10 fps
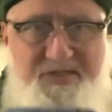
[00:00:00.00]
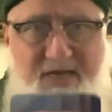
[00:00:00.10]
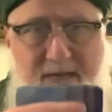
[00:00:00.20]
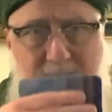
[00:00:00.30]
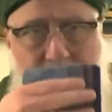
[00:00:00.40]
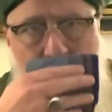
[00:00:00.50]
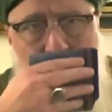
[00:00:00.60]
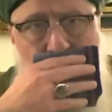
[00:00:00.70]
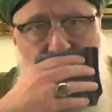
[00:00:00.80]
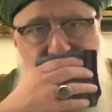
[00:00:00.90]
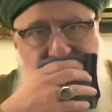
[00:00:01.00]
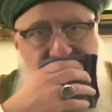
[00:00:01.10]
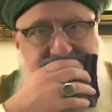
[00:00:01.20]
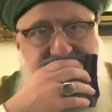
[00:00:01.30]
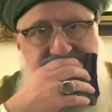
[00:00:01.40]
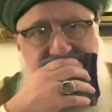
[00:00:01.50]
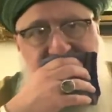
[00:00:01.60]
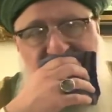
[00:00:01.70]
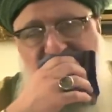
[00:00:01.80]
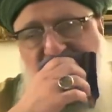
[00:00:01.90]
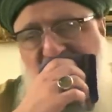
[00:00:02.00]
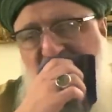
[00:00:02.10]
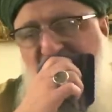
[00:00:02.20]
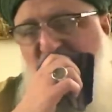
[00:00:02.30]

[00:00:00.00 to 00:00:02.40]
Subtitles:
No one is speaking in this clip.